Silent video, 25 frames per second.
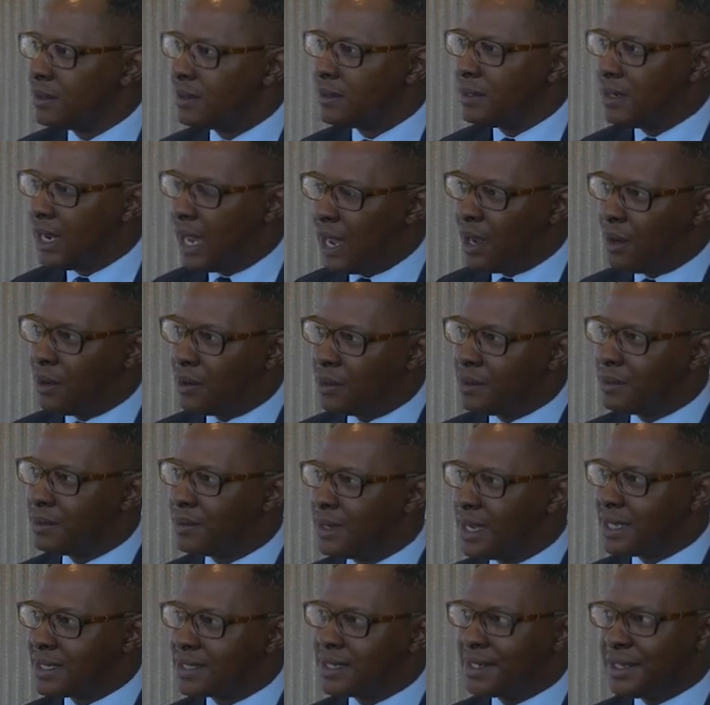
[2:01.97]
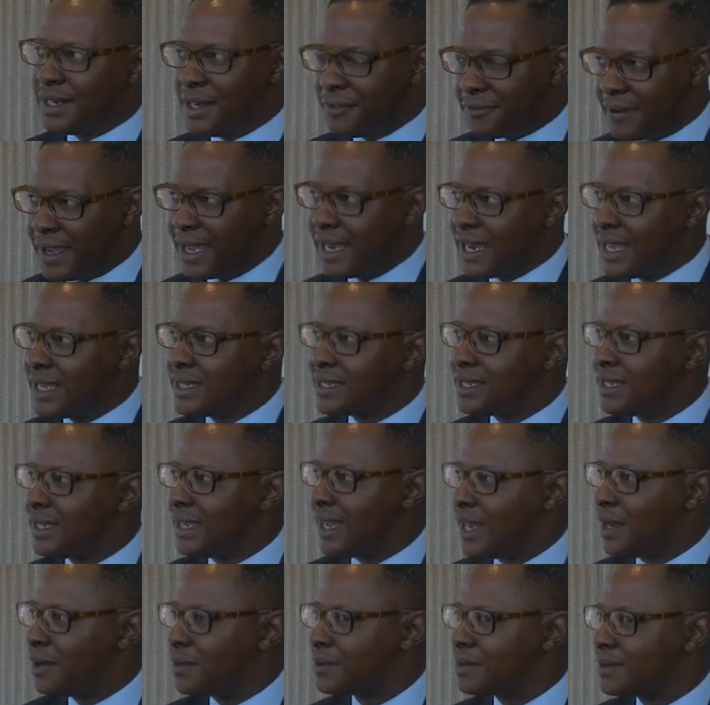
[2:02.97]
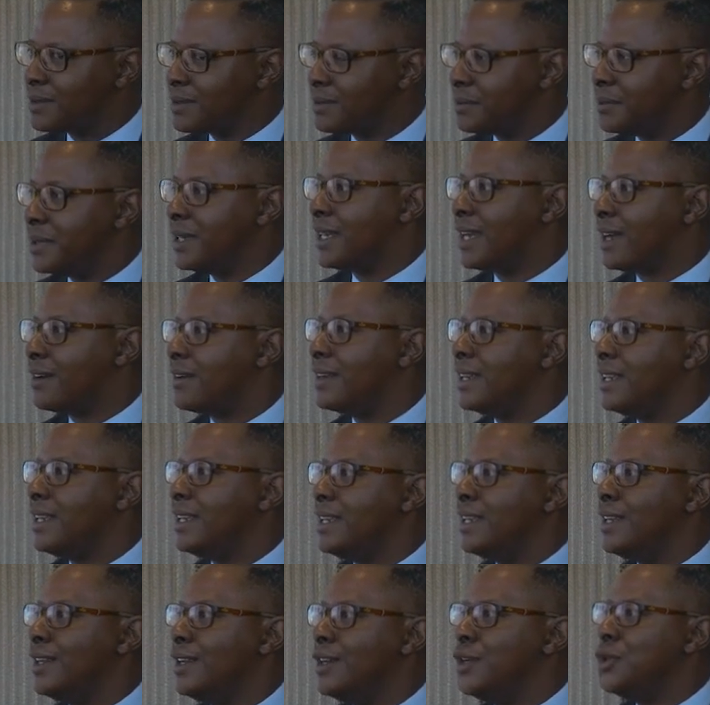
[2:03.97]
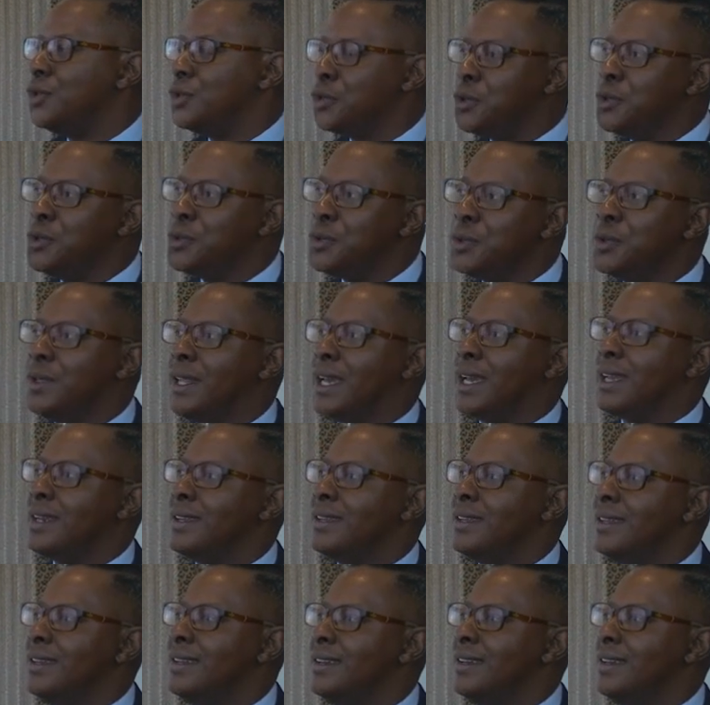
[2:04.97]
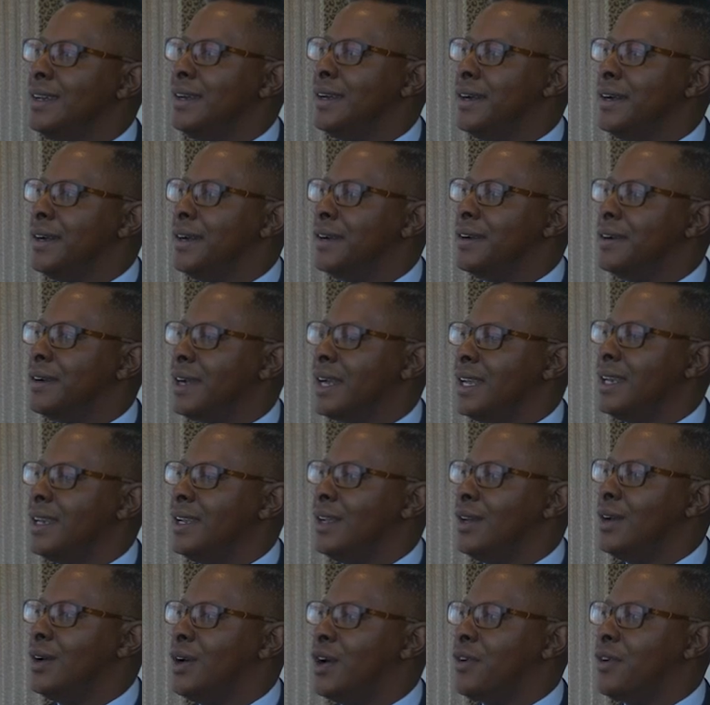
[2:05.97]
Now, as a financing house, we currently do that, right?